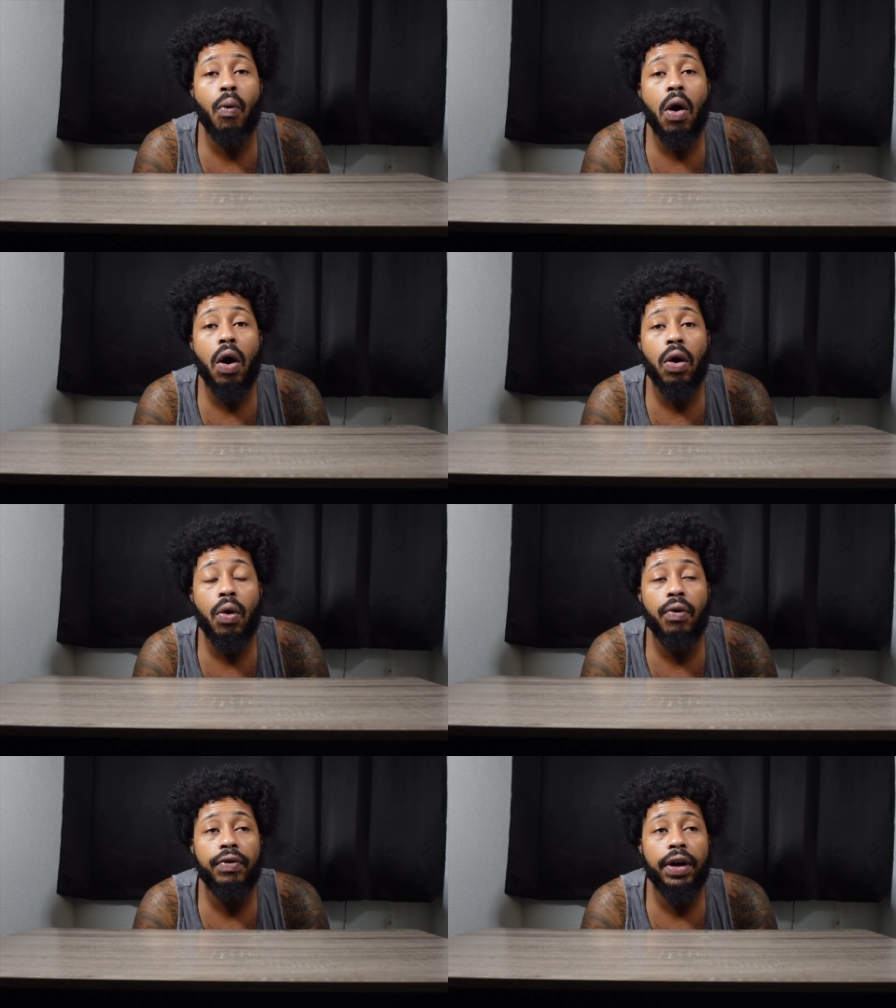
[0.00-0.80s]
walk
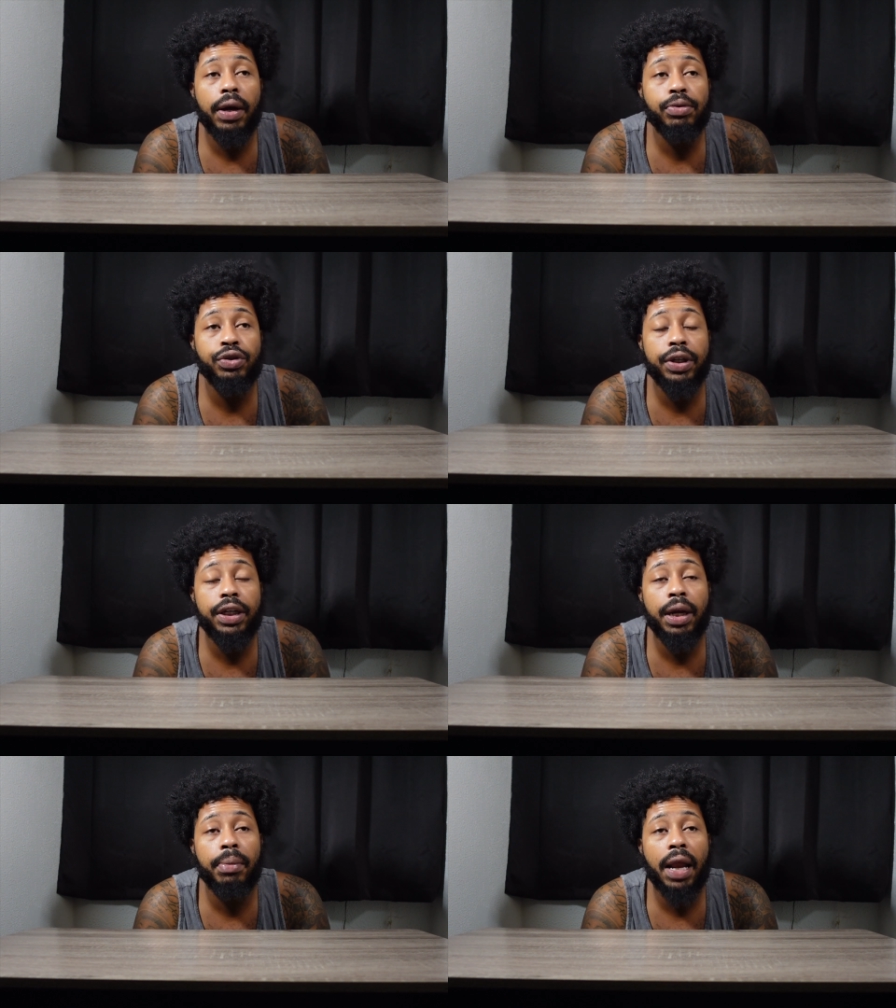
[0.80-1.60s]
over them,
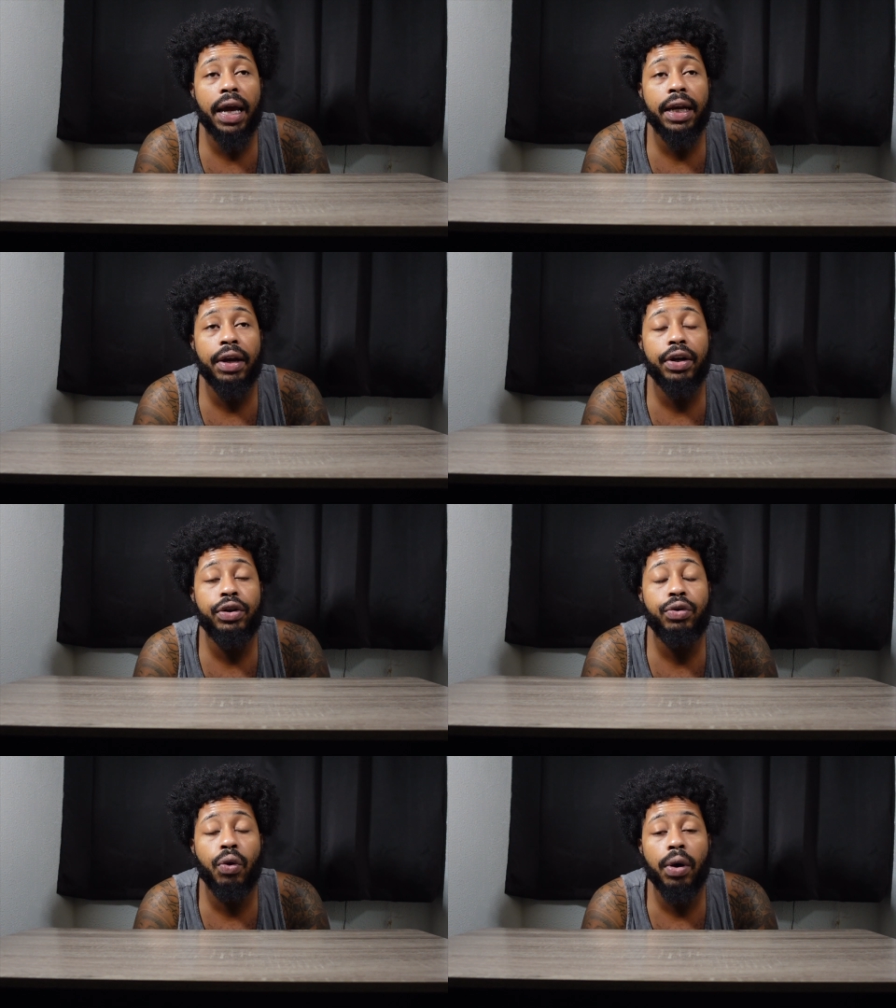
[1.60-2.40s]
treat them like they're
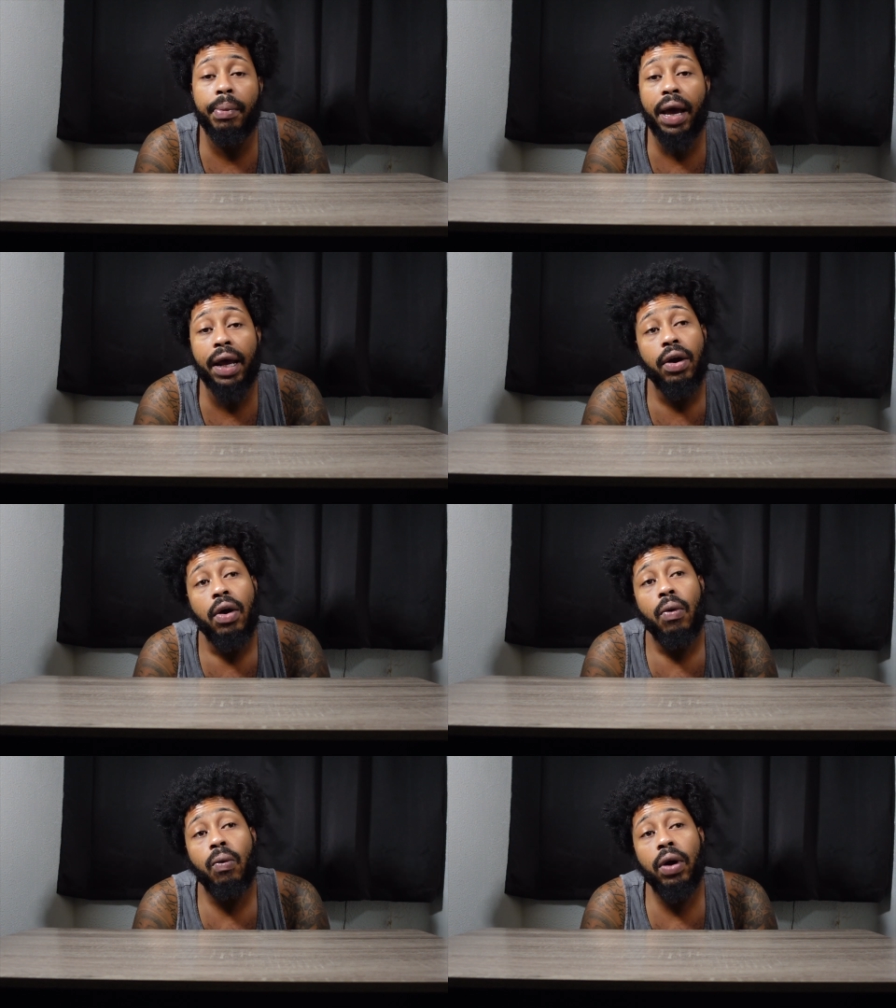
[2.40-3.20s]
a doormat
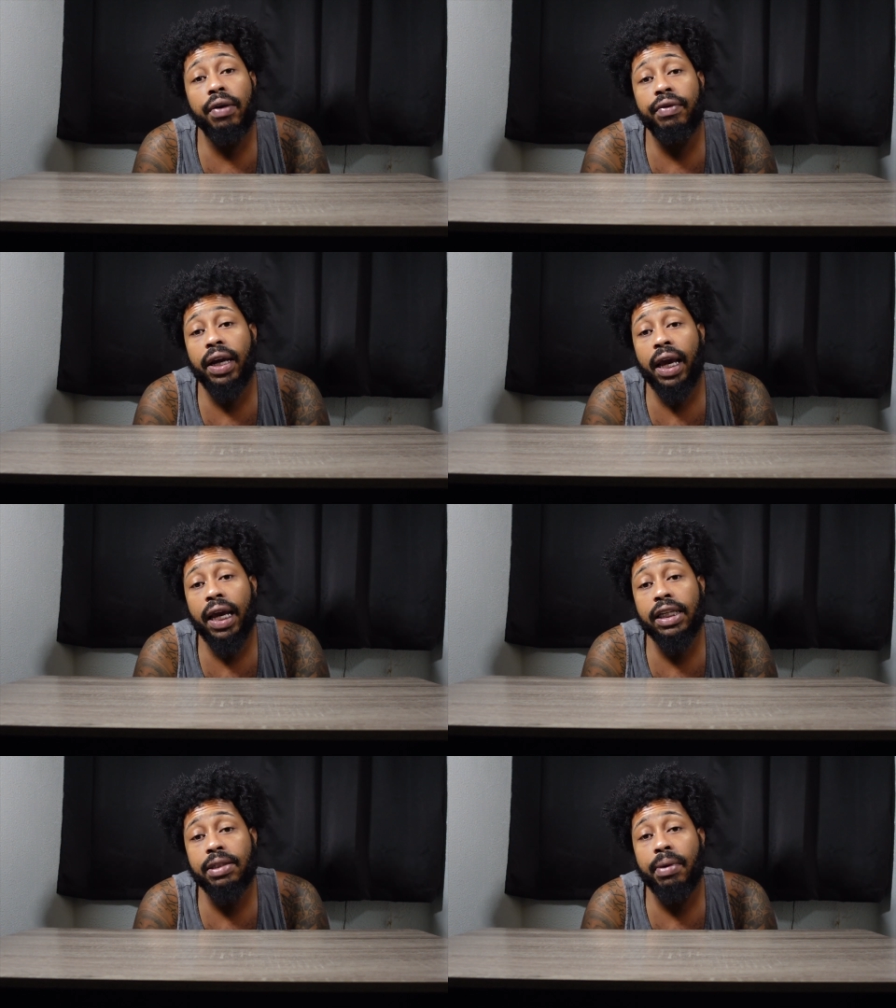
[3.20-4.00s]
whatever the
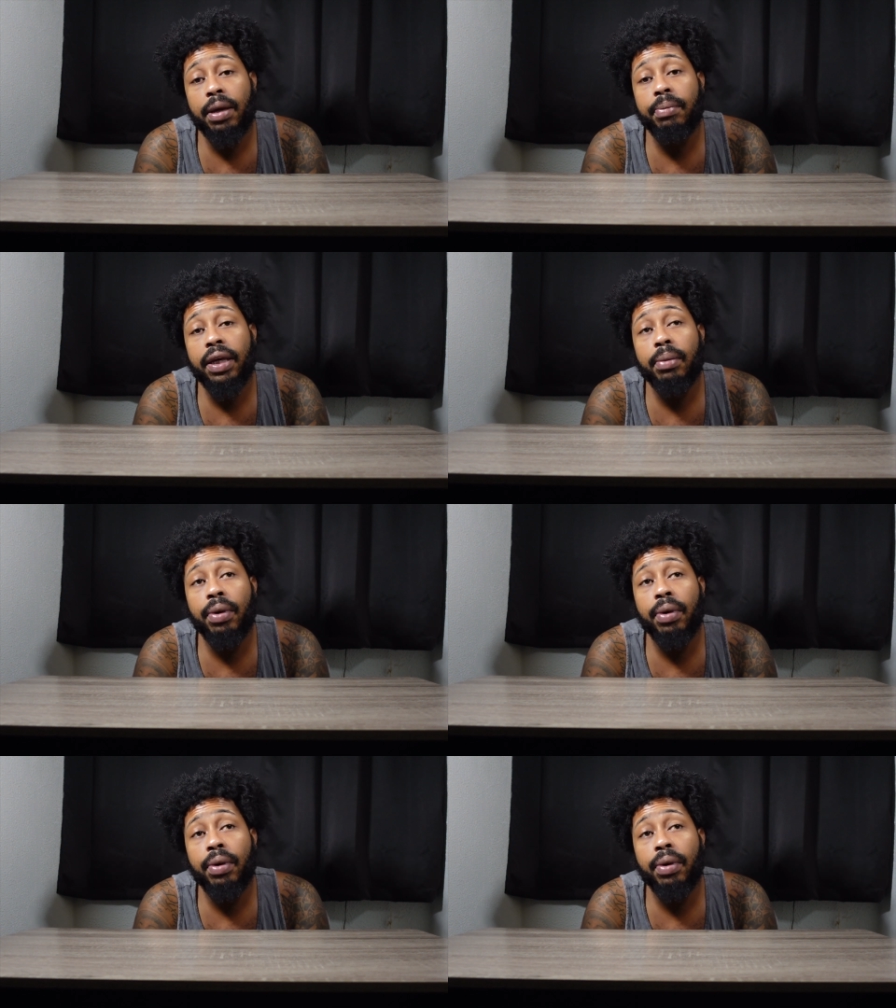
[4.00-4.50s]
case may be.